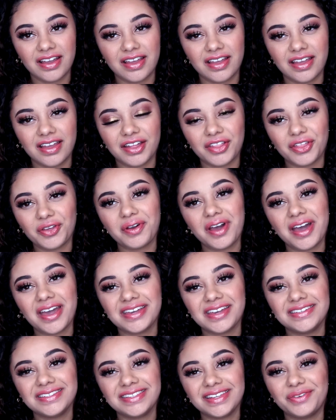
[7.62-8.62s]
Hello
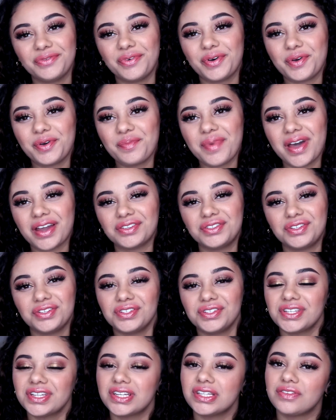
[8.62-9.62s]
guys, and welcome back to
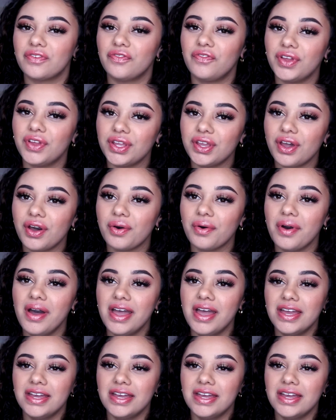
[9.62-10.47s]
today's video.